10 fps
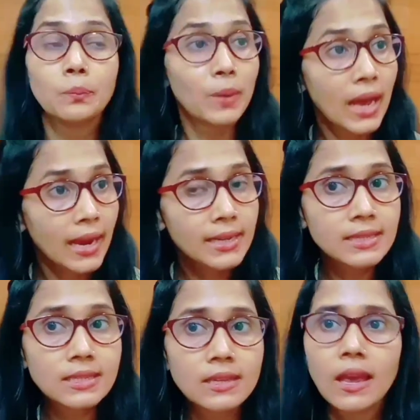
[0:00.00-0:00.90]

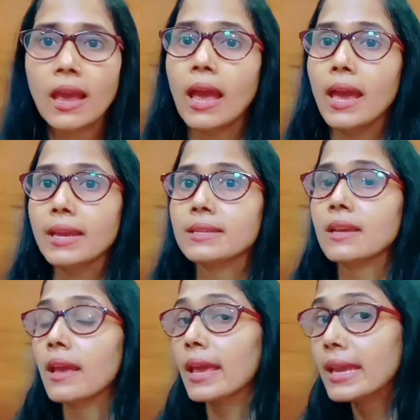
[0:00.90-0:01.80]
plants, and
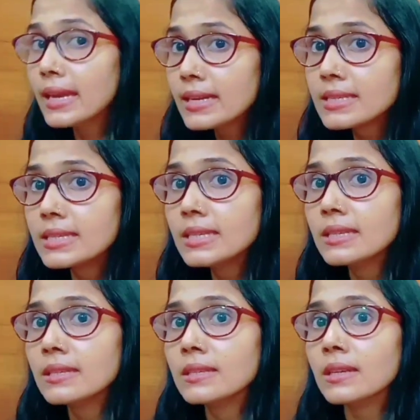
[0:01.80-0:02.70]
energy,
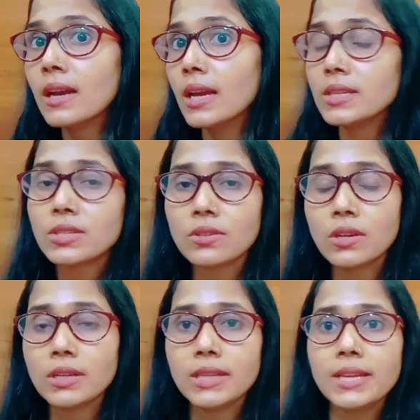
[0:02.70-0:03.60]
and
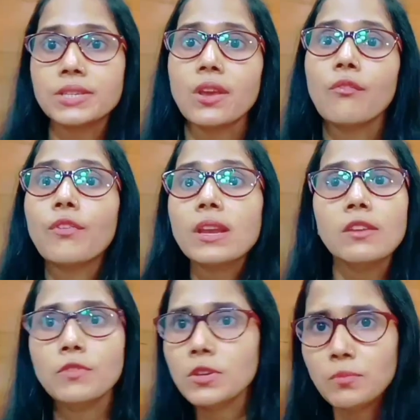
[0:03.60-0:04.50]
every
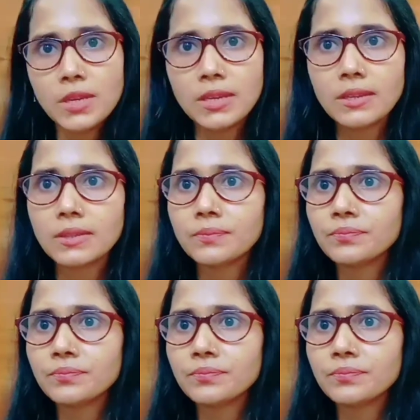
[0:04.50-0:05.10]
living being.